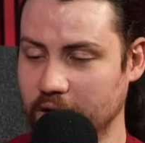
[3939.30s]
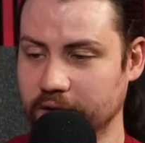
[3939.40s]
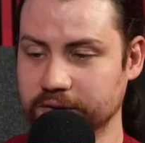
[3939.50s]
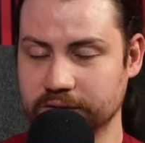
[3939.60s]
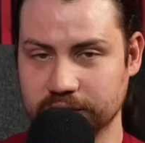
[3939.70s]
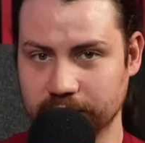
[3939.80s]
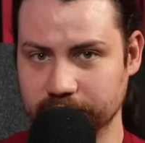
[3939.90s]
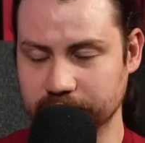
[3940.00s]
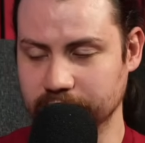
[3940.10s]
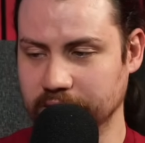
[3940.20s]

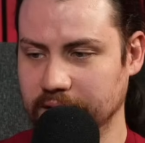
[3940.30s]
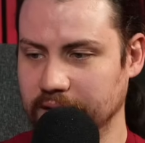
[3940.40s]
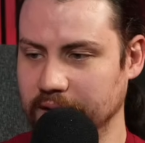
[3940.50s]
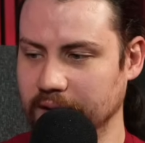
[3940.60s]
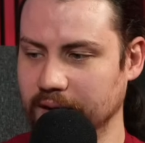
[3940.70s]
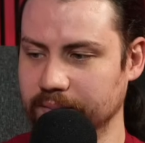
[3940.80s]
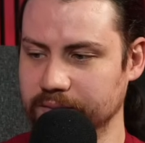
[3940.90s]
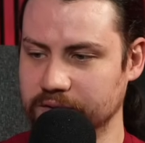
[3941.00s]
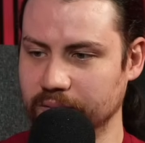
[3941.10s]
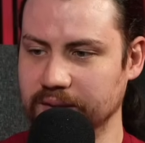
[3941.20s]
Unstoppable.
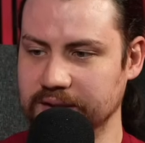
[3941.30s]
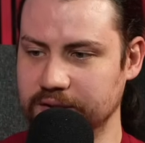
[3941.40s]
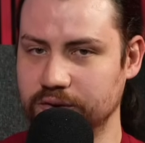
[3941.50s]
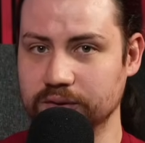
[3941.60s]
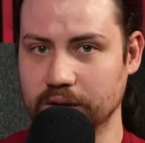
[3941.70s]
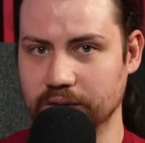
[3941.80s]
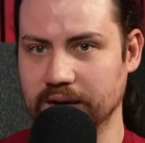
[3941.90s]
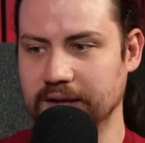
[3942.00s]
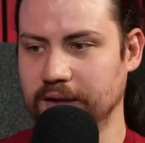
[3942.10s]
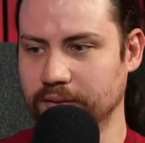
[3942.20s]
So at least you know
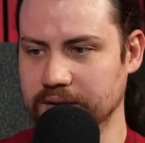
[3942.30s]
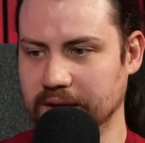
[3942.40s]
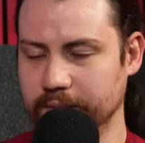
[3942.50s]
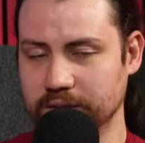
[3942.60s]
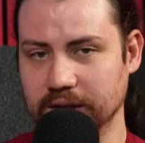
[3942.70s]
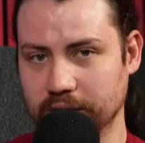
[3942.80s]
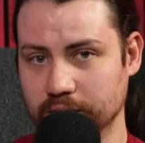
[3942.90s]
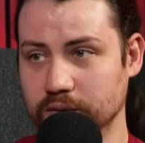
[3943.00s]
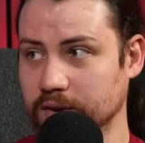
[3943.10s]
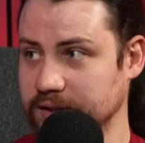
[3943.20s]
that any 3 damage you get
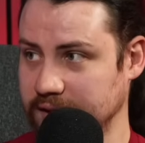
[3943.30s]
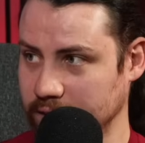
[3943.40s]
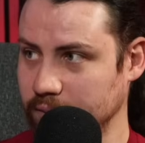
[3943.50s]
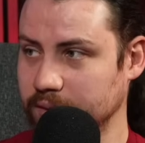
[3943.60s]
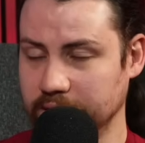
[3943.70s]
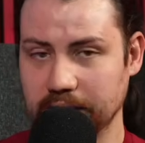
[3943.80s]
through does kill an